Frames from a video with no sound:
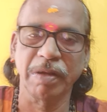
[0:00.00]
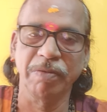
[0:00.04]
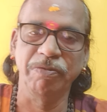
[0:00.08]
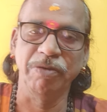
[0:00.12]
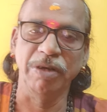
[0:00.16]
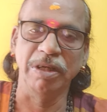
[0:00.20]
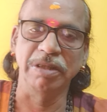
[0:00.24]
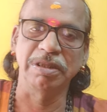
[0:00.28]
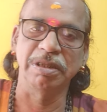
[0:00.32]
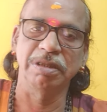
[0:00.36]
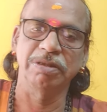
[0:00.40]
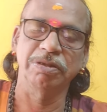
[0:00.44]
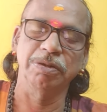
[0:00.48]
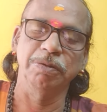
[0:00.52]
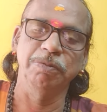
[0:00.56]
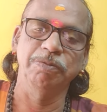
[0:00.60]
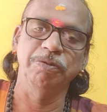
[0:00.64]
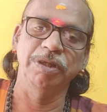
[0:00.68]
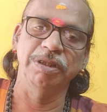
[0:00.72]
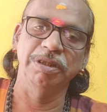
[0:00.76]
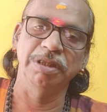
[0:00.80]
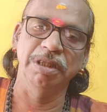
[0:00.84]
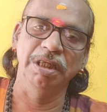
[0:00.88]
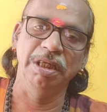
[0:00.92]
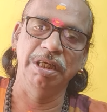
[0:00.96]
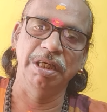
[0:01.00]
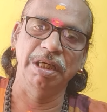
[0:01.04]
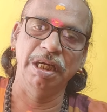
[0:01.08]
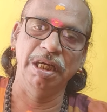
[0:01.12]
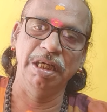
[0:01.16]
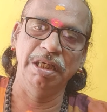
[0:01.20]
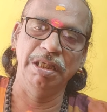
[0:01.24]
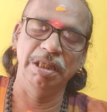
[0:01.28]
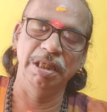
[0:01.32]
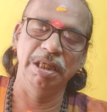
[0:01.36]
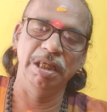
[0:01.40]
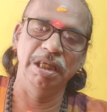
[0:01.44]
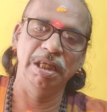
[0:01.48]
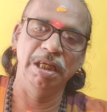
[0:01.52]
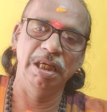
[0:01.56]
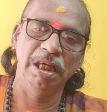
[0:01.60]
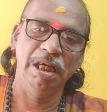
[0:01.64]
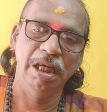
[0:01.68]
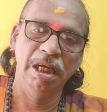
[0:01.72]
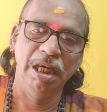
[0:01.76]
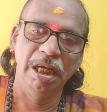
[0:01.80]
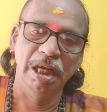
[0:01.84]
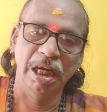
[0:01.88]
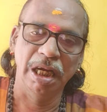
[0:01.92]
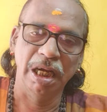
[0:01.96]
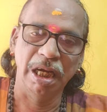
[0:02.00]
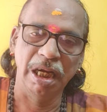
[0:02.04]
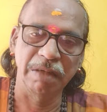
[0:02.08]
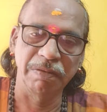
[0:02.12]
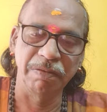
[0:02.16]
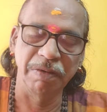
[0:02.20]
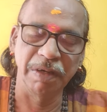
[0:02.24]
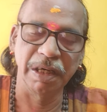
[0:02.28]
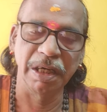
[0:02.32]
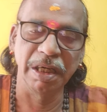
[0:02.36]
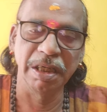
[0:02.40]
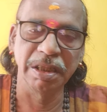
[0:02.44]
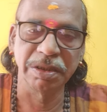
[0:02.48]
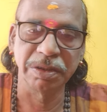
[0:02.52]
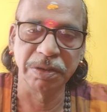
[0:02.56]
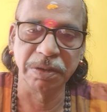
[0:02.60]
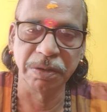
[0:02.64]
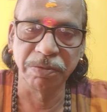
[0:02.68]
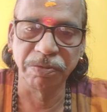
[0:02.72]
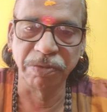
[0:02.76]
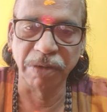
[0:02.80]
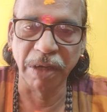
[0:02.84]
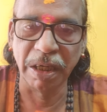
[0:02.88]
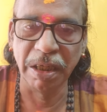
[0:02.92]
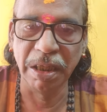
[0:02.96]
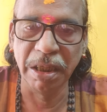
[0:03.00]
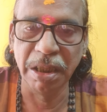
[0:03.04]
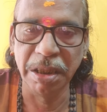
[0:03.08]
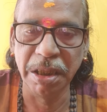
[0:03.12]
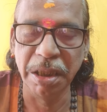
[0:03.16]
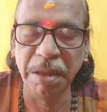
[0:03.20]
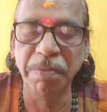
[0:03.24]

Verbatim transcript: to facilitate the advocates to file